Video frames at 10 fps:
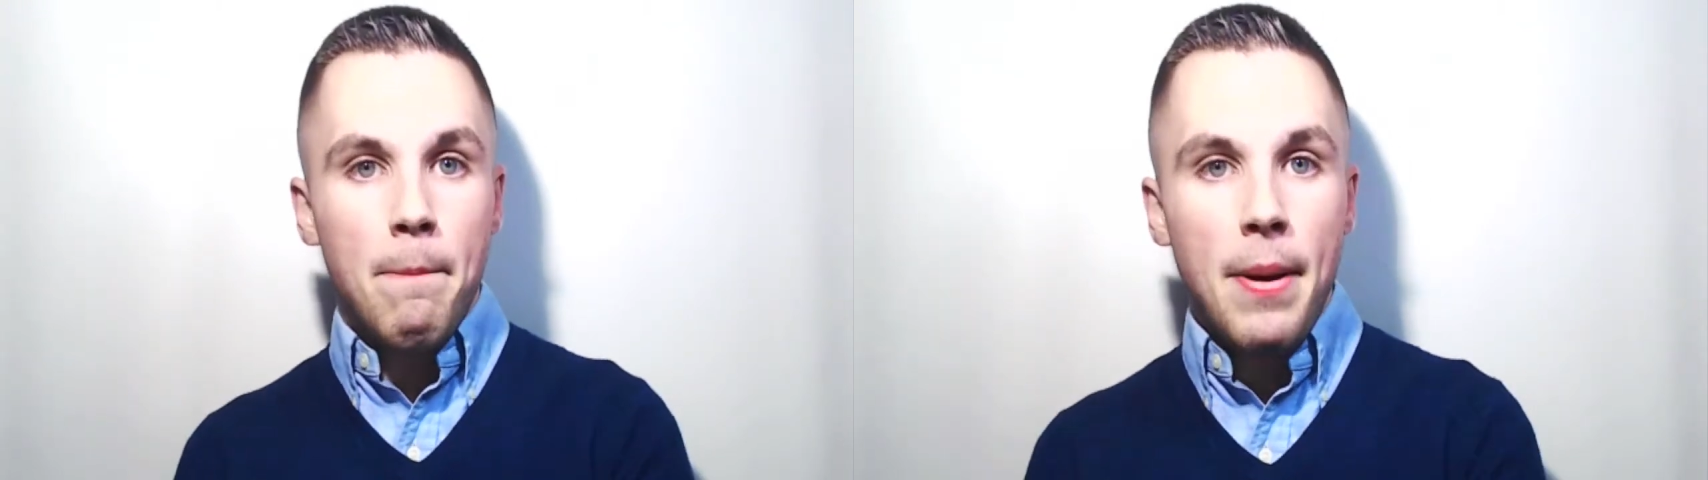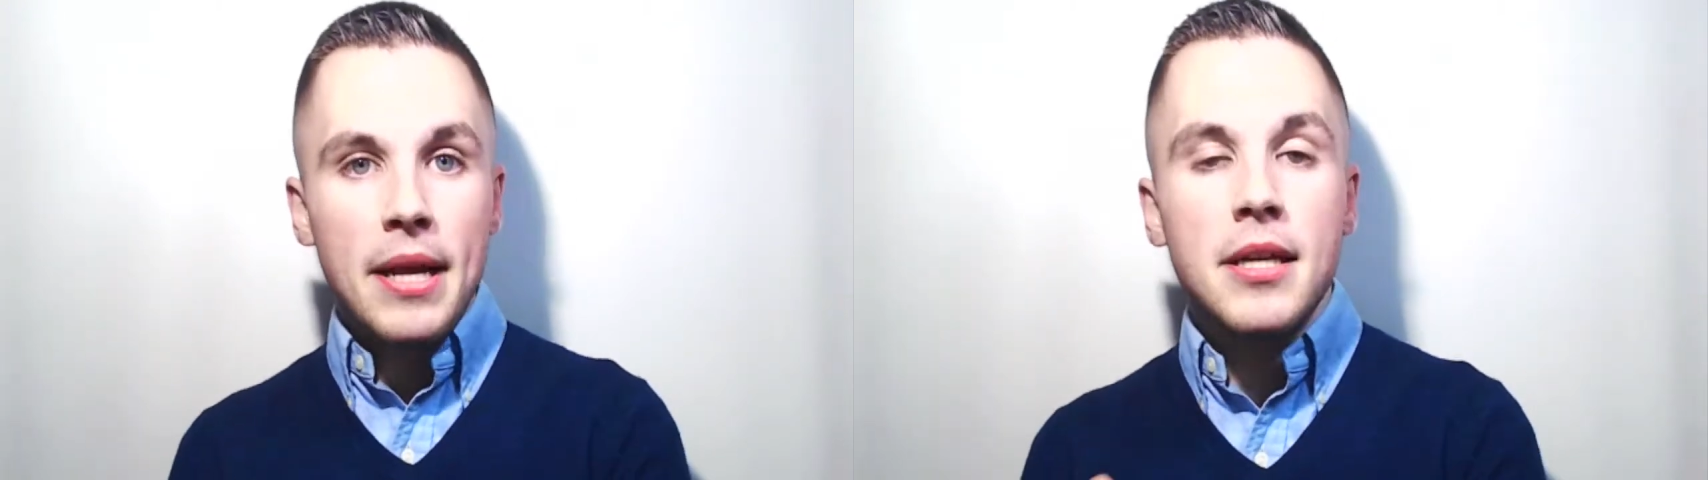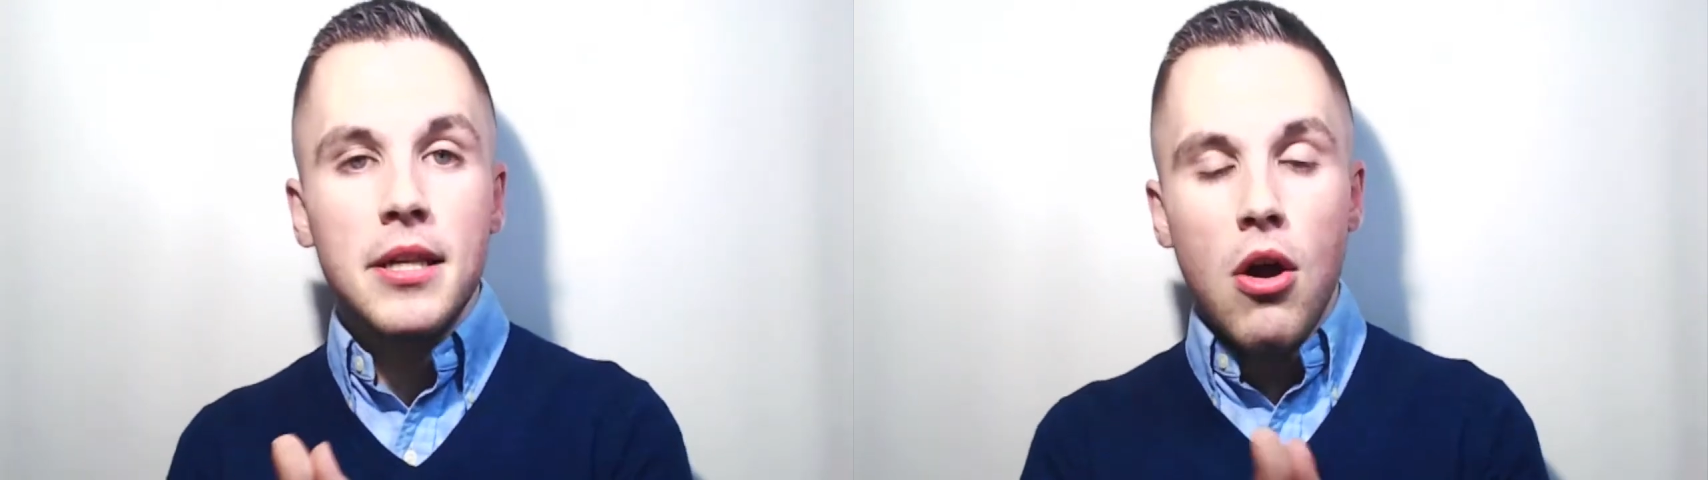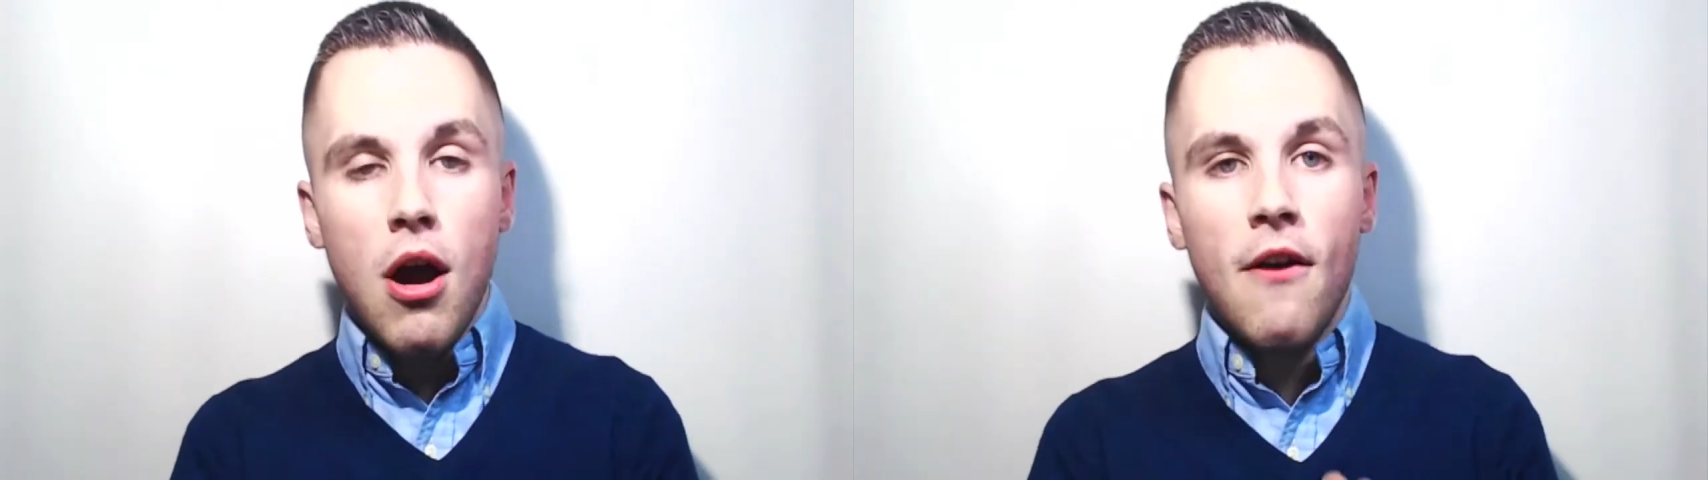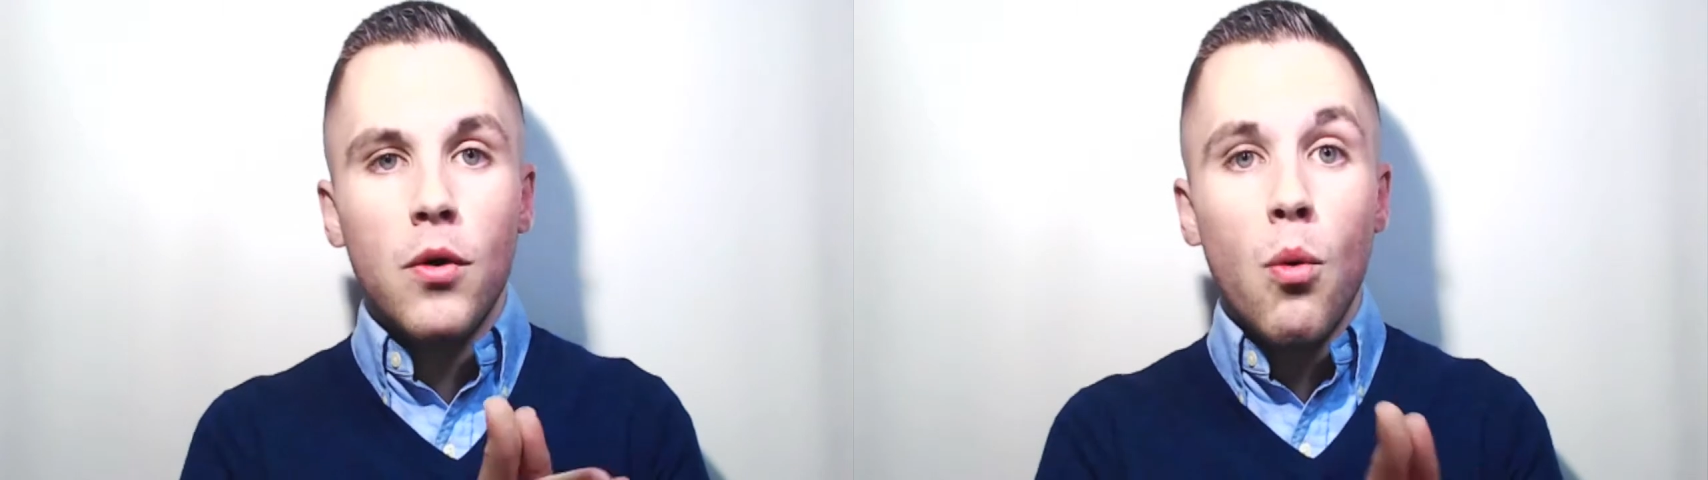basically
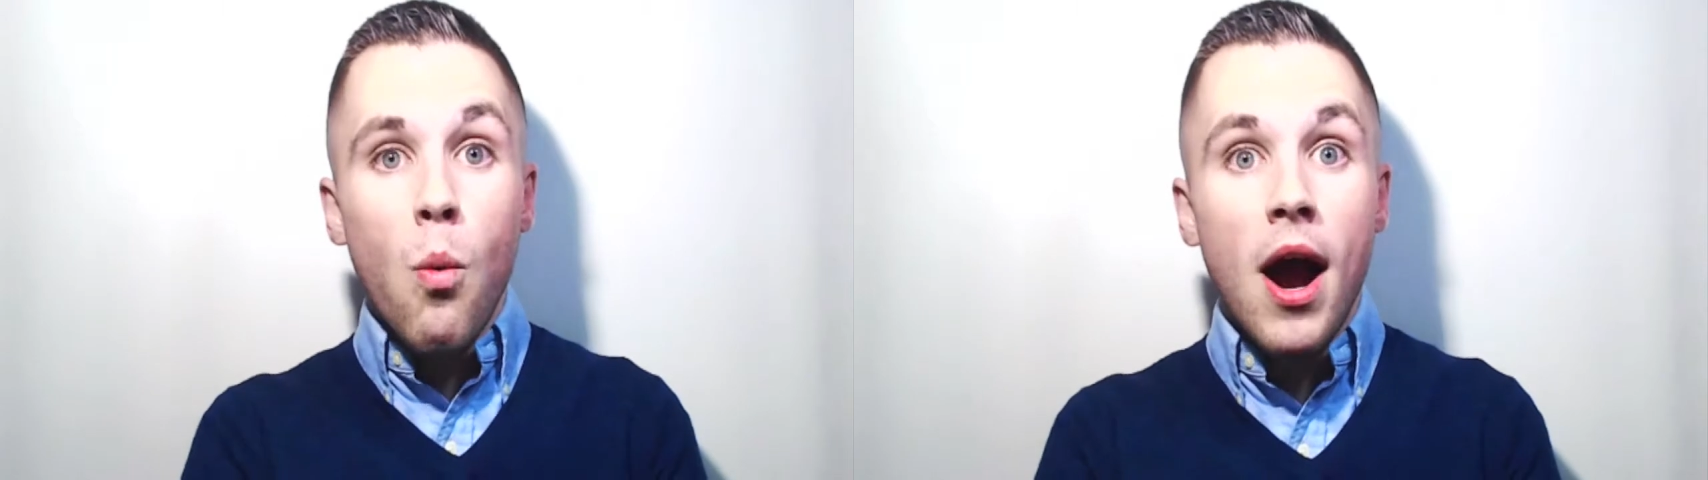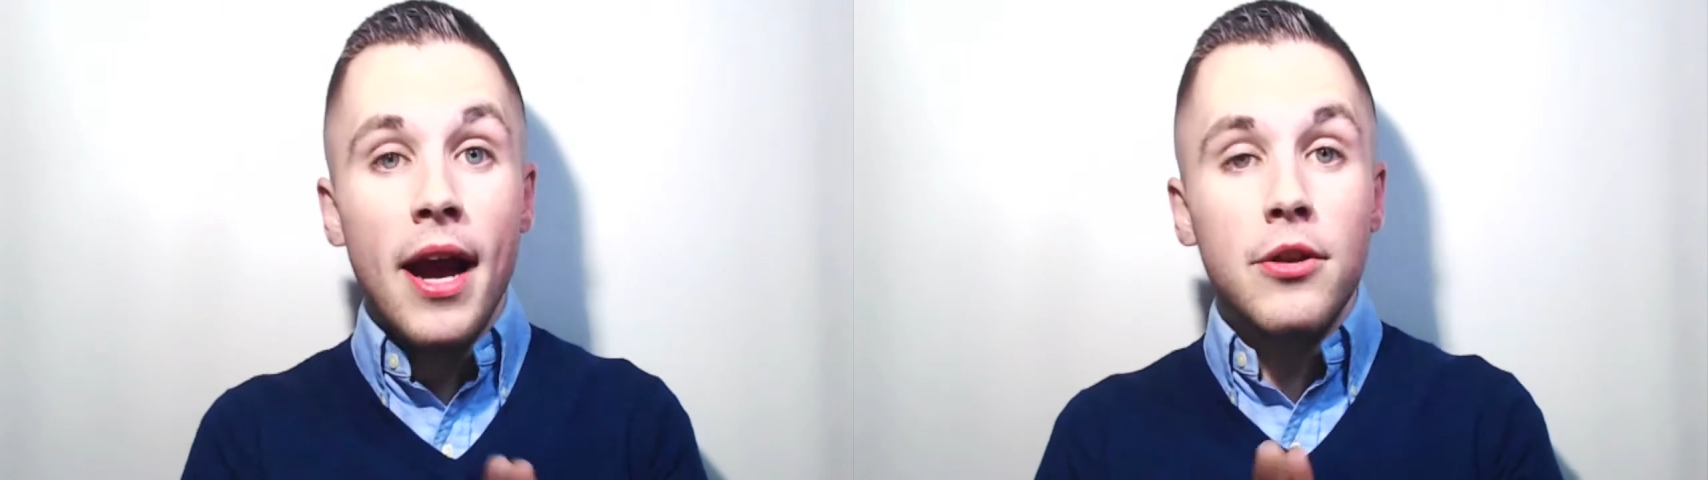offer why